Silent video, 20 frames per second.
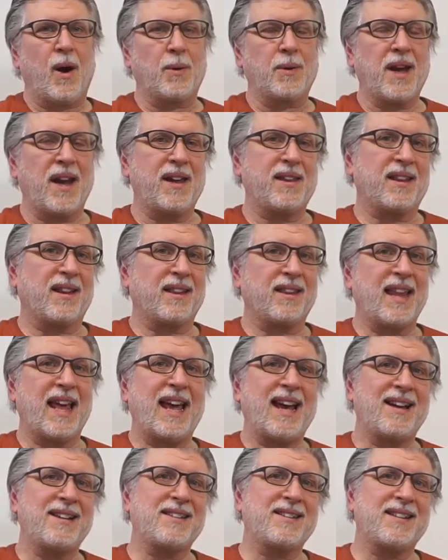Okay, the
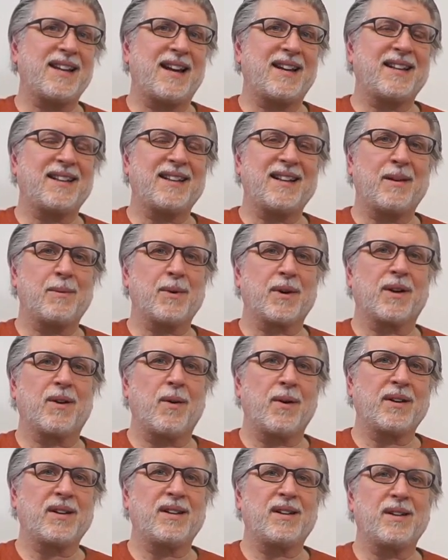last setting that we're
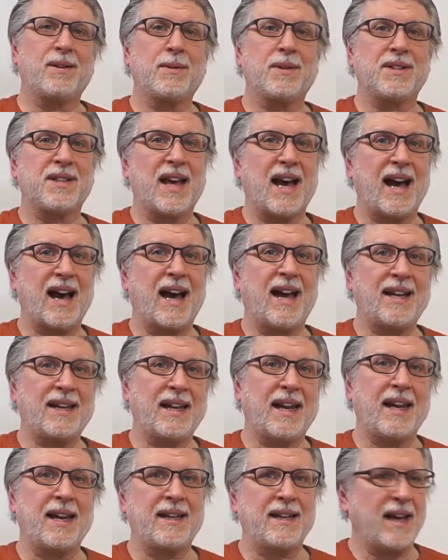going to do is the high
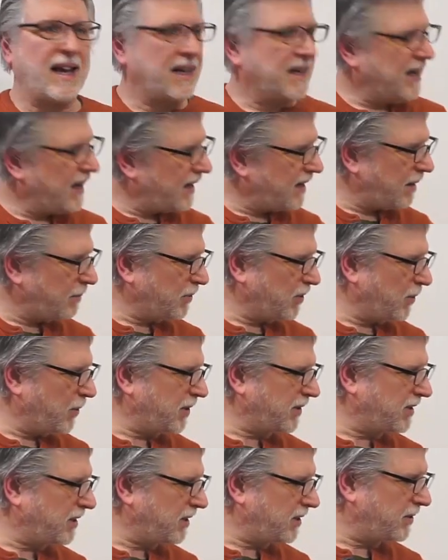gain. Again, I'm
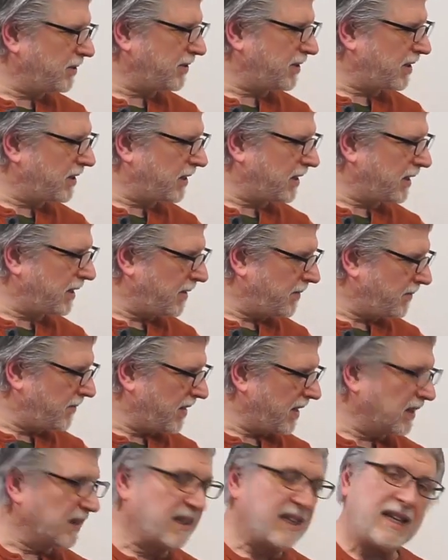going to use the
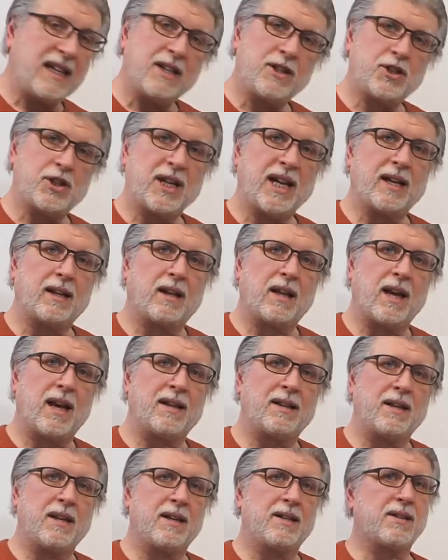lead channel
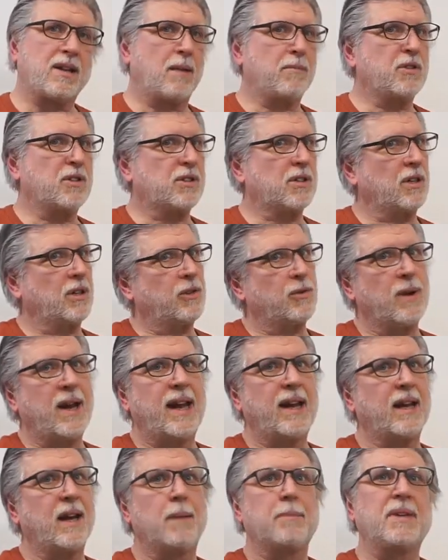on this. I'm just going to
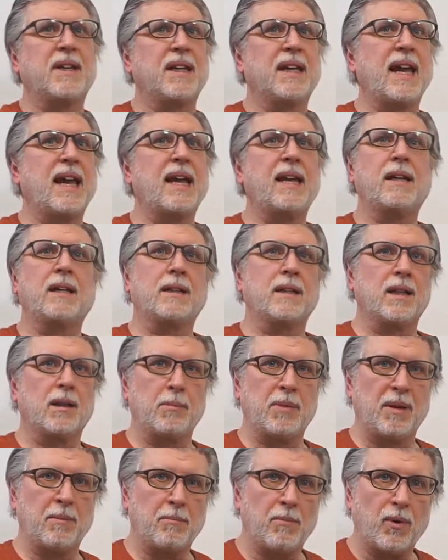crank up the gain a little
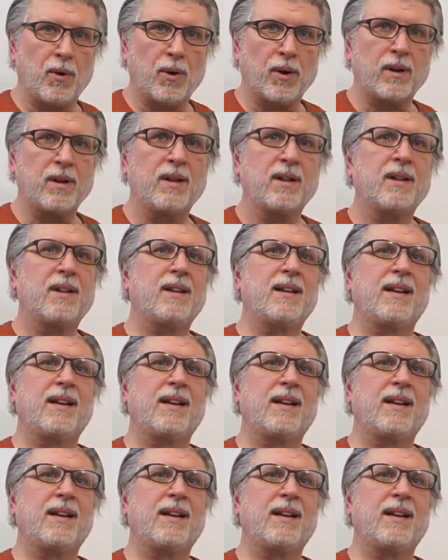bit more.